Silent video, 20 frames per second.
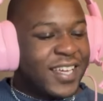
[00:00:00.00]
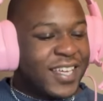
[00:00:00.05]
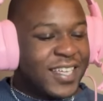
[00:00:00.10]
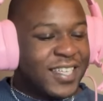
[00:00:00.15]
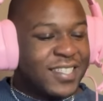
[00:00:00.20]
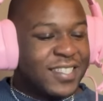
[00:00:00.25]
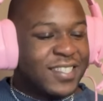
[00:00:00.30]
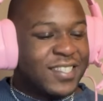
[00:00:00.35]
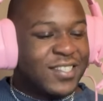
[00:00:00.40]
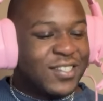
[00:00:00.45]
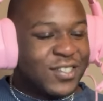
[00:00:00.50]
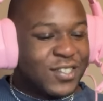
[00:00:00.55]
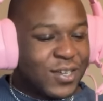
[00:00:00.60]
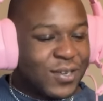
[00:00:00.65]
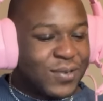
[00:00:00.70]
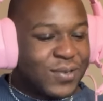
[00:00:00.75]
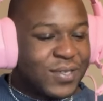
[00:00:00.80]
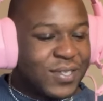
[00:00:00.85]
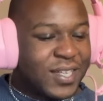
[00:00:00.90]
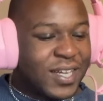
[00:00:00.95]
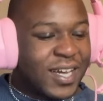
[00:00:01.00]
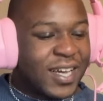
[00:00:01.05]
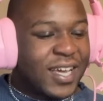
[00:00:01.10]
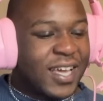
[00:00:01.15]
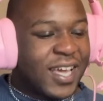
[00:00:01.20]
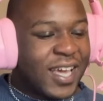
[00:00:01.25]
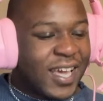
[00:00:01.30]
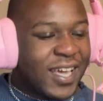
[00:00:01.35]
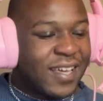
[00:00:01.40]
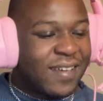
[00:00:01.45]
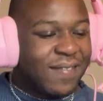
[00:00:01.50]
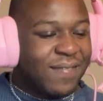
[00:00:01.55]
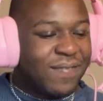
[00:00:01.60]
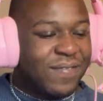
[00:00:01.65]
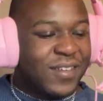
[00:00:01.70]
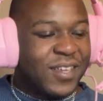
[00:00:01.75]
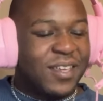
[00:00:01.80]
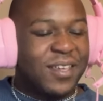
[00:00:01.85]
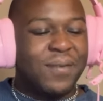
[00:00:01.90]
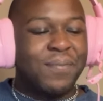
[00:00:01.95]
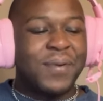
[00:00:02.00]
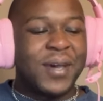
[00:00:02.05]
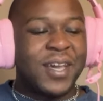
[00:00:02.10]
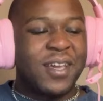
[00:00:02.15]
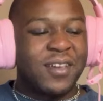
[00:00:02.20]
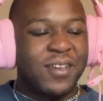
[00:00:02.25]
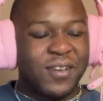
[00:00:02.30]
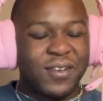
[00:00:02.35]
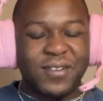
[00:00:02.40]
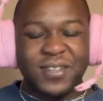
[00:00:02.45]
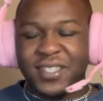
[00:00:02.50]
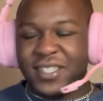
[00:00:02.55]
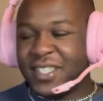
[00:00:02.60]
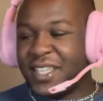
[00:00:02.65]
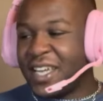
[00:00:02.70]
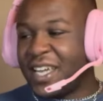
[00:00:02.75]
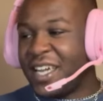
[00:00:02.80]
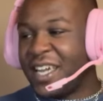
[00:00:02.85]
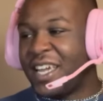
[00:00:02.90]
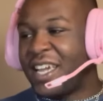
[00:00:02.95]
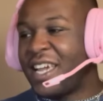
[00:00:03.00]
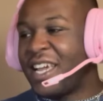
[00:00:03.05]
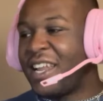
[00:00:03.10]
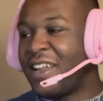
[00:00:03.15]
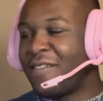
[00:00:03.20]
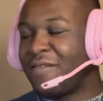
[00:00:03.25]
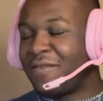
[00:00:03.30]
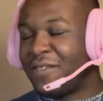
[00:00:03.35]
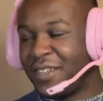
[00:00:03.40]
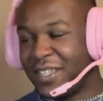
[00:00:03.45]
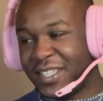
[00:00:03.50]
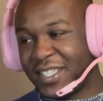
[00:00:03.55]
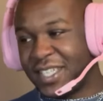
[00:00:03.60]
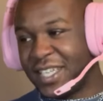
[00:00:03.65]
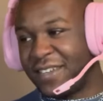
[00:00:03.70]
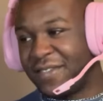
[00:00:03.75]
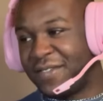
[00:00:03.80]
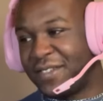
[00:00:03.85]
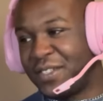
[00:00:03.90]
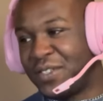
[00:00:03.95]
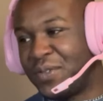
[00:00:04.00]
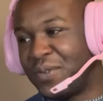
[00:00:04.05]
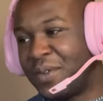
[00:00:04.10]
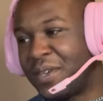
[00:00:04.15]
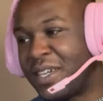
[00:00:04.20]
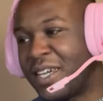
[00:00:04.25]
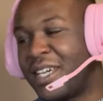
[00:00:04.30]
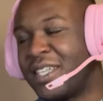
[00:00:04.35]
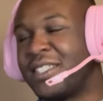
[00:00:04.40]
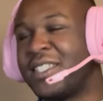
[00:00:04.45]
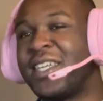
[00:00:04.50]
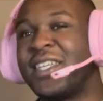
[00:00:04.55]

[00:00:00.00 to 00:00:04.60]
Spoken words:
Easy Show Site AMV by ursiday, and I'm really excited for this one, guys.